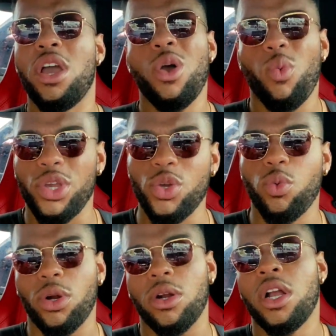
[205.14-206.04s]
when you
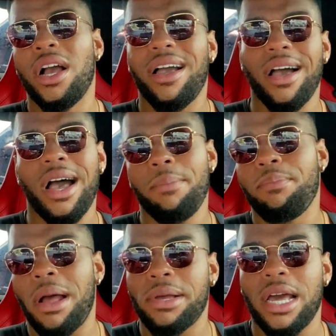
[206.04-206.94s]
were, I'm
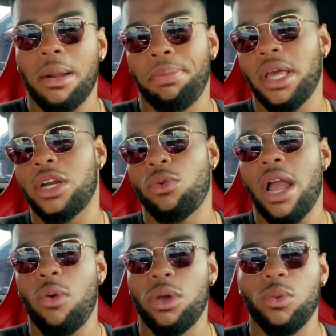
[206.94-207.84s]
kind of playing
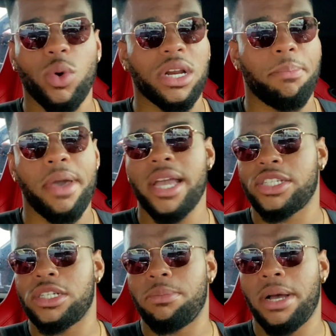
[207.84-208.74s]
around with what I'm
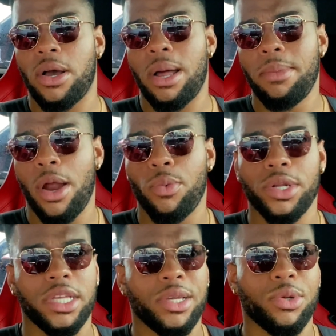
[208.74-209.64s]
passionate about. I'm not
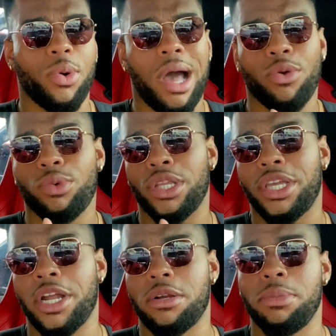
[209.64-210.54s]
really, I don't really
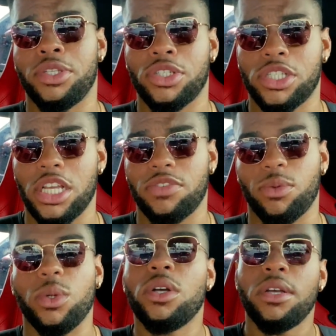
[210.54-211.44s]
care to be successful.
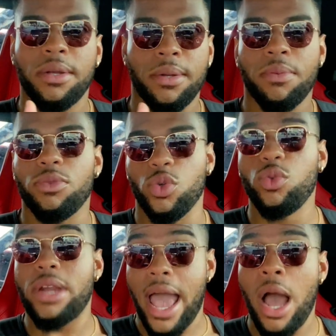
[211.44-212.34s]
You
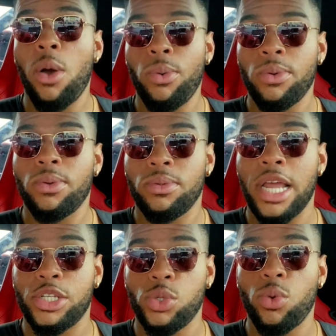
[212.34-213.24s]
now,
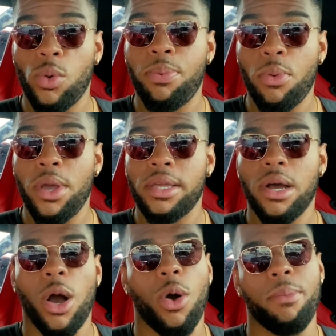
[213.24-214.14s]
that you on point,
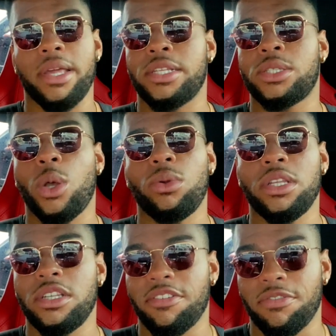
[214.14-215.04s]
oh man, it's totally
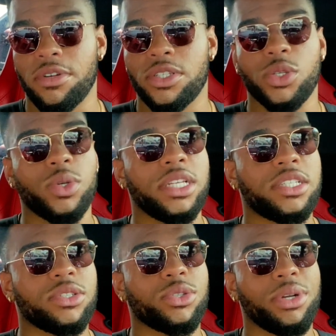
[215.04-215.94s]
different. So these
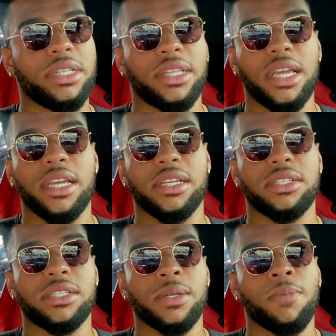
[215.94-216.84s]
are three
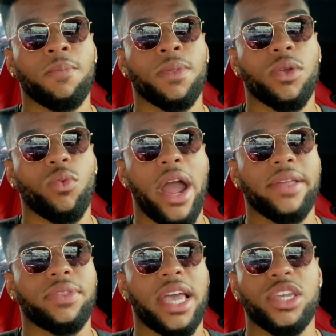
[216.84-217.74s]
things, right,
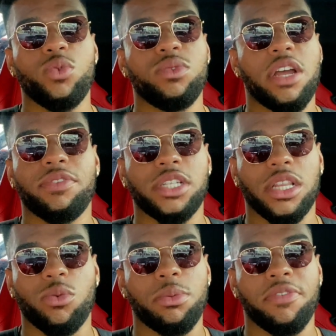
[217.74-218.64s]
that you never tell
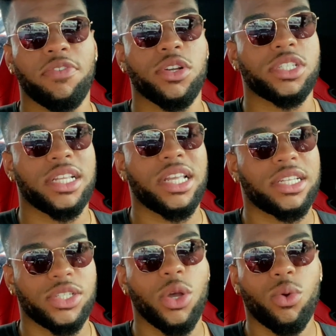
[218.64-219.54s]
a woman first,
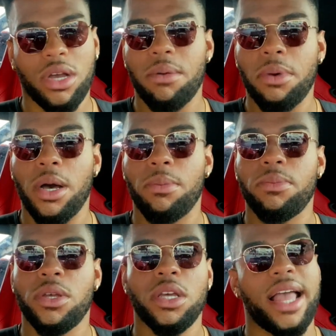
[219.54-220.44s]
that's gonna come up.
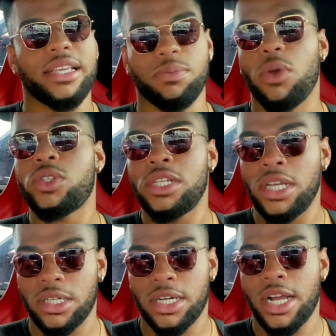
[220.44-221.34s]
It's mostly the
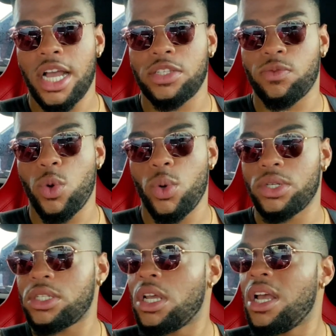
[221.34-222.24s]
younger guys, of
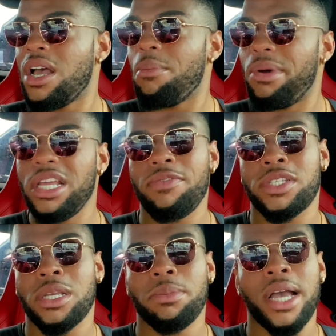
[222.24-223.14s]
course, but even
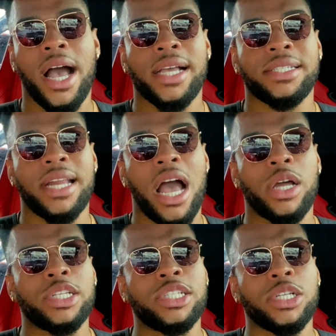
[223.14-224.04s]
some guys now
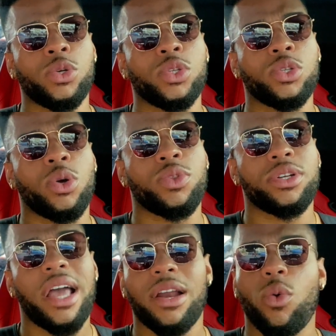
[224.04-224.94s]
that still, they're
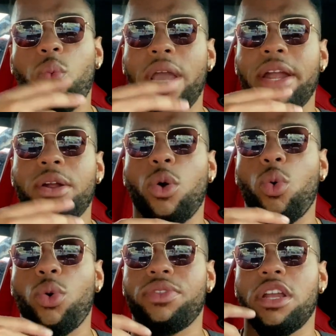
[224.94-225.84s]
not aware,
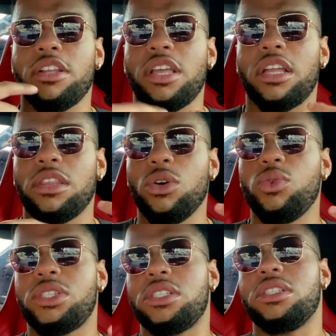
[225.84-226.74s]
or they
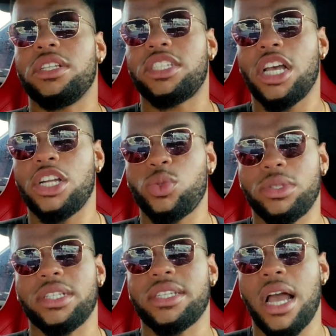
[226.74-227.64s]
lose the touch with
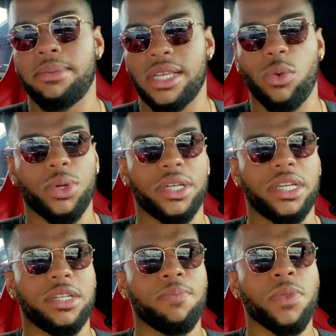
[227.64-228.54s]
the times that we're
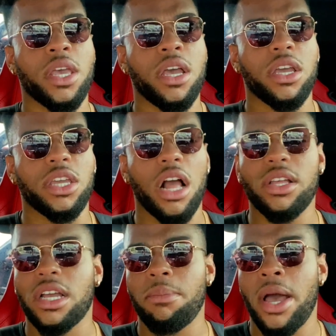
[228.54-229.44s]
in. Y'all will
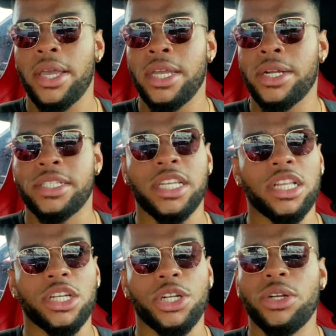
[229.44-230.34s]
come out here and tell
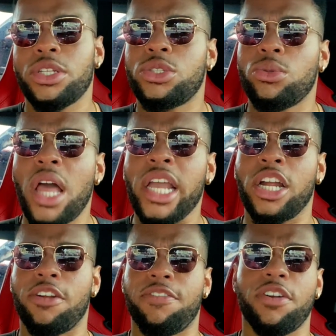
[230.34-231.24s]
a girl that you like
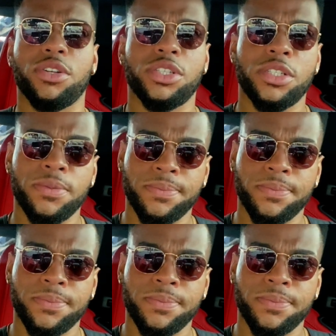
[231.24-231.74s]
her first.